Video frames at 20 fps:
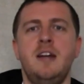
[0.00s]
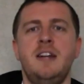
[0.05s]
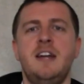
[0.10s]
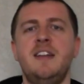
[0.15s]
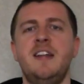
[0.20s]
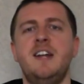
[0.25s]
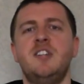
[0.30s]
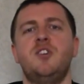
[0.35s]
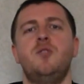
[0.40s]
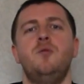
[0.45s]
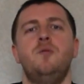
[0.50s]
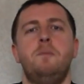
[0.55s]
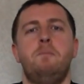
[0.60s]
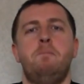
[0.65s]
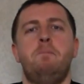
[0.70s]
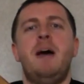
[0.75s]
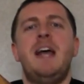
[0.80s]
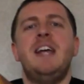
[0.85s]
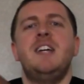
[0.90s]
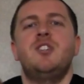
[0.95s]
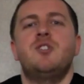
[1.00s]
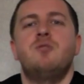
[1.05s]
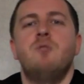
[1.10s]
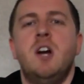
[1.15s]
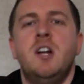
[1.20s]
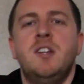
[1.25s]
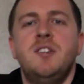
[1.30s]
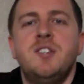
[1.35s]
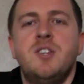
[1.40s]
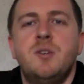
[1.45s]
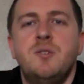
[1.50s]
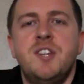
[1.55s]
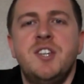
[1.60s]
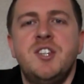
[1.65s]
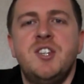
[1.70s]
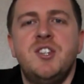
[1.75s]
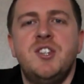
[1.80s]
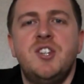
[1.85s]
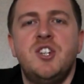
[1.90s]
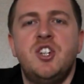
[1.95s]
Now that's called a bass run, so
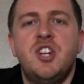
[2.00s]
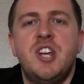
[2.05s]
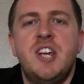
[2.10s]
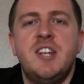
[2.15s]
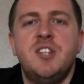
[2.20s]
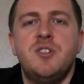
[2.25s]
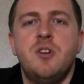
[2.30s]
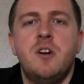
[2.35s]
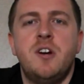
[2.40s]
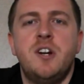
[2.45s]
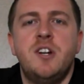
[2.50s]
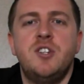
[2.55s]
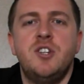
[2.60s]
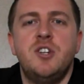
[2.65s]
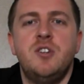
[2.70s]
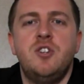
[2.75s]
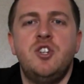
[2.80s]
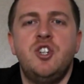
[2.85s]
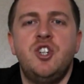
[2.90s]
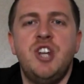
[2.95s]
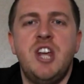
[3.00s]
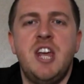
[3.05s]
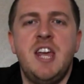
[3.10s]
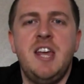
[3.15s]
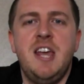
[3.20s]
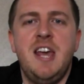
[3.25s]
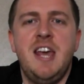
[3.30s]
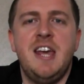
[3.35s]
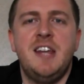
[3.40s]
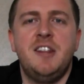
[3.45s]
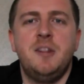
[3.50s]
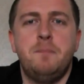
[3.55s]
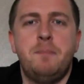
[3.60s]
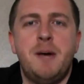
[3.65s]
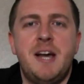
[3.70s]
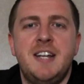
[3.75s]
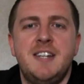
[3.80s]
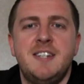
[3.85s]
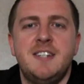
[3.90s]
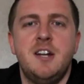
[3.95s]
this is the G, so I'm going to do G hitting the
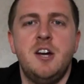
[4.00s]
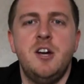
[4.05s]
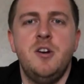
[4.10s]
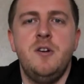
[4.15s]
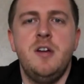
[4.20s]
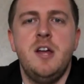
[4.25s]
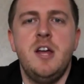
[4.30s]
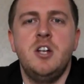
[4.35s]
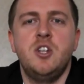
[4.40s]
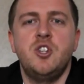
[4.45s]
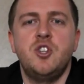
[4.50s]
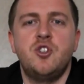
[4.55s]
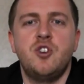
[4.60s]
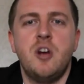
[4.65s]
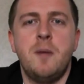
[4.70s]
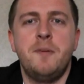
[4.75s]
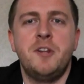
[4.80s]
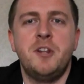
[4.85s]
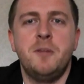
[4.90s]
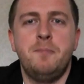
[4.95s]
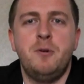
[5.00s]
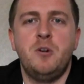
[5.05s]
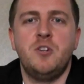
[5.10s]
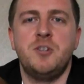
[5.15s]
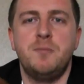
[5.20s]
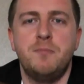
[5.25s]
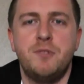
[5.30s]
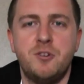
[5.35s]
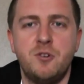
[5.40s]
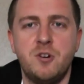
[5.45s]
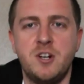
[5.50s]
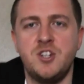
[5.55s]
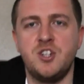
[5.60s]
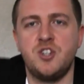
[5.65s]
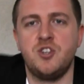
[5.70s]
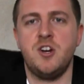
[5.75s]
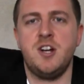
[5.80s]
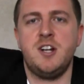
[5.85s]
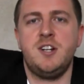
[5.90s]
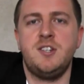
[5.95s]
bass note, strumming the bottom 3
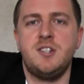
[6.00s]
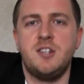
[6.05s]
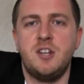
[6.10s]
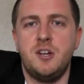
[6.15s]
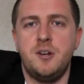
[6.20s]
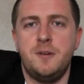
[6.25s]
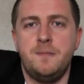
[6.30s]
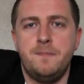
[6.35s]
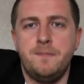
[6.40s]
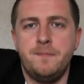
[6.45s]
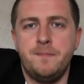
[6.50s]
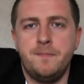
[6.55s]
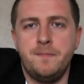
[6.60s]
strings, so